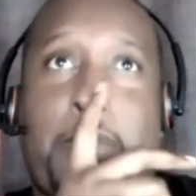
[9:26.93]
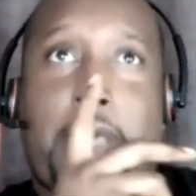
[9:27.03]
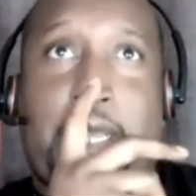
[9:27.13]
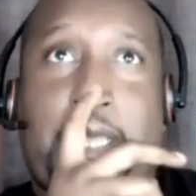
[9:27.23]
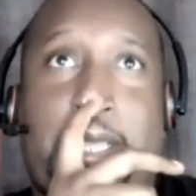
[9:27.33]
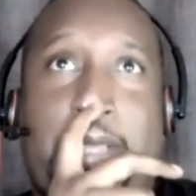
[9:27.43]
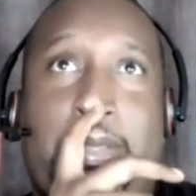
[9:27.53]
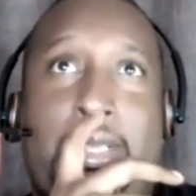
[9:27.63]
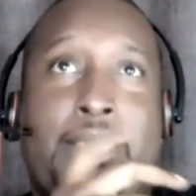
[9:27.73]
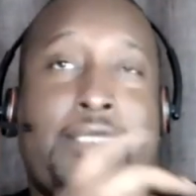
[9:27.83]
But uh,
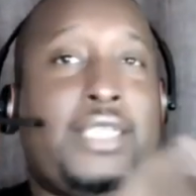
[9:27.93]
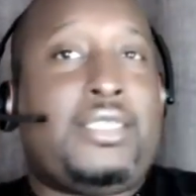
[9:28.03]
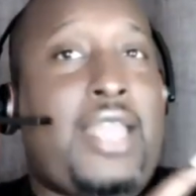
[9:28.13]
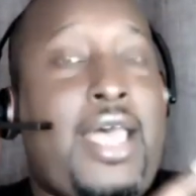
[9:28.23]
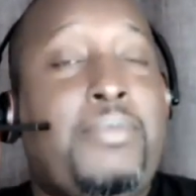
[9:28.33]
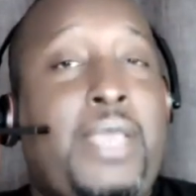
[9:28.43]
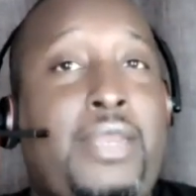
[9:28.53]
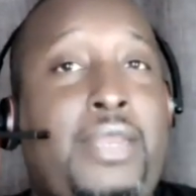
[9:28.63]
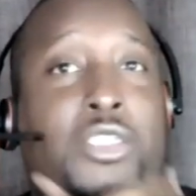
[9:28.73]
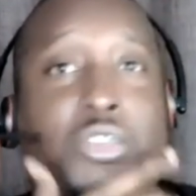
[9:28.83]
it takes a lot,
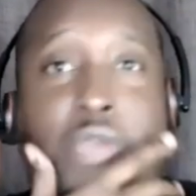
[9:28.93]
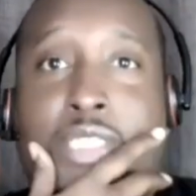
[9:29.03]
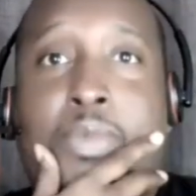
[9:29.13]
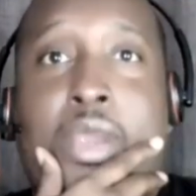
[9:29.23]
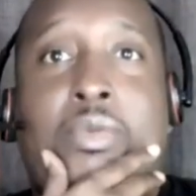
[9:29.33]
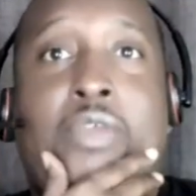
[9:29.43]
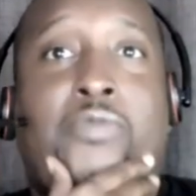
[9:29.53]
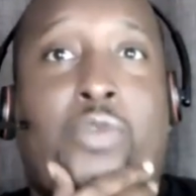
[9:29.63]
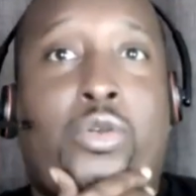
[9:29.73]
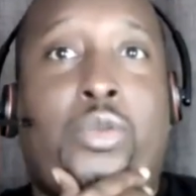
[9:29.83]
man, to be transparent
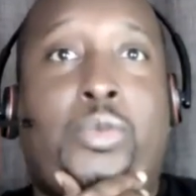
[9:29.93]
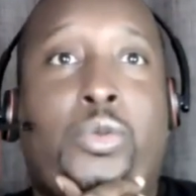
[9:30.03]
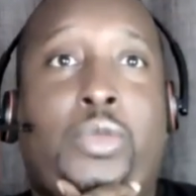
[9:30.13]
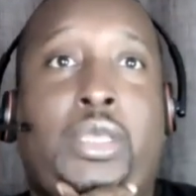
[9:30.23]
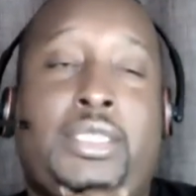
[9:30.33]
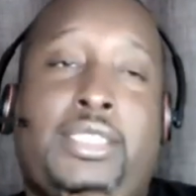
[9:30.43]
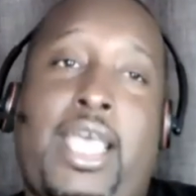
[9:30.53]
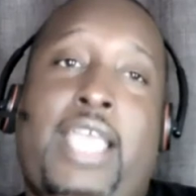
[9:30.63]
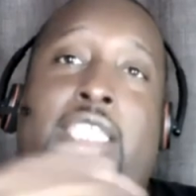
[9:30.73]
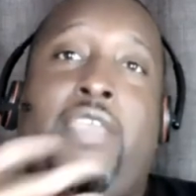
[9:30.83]
and vulnerable and
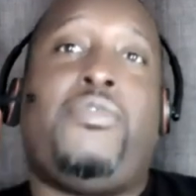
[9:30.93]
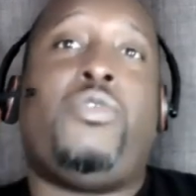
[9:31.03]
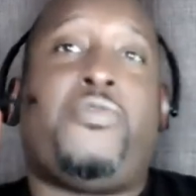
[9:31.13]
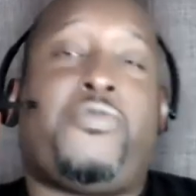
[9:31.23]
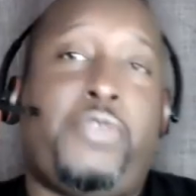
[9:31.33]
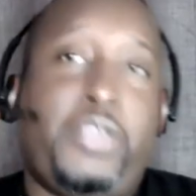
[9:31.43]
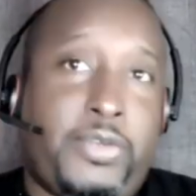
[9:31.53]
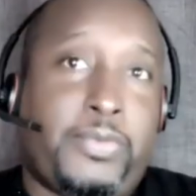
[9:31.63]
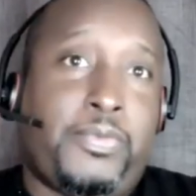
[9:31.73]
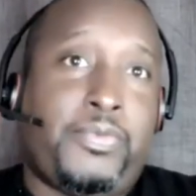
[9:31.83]
say, I give you the
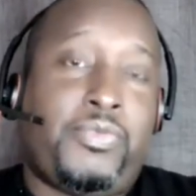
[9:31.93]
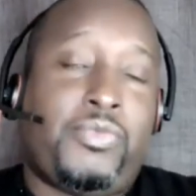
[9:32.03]
freedom